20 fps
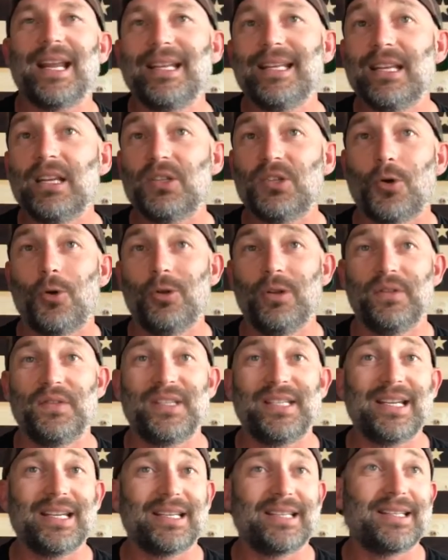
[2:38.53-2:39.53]
I did a total of
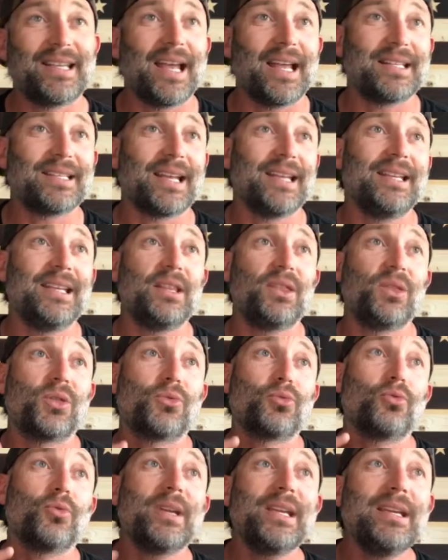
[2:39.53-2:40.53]
6 sets. I did
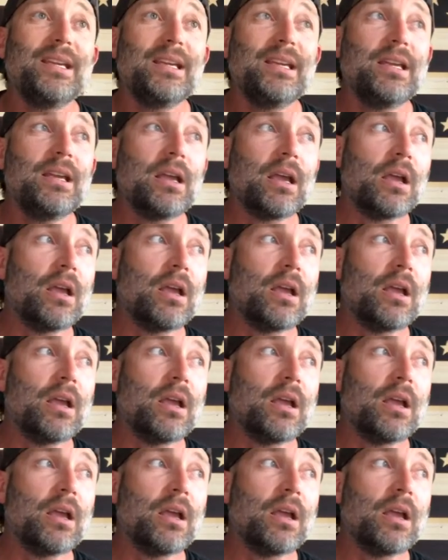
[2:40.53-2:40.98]
4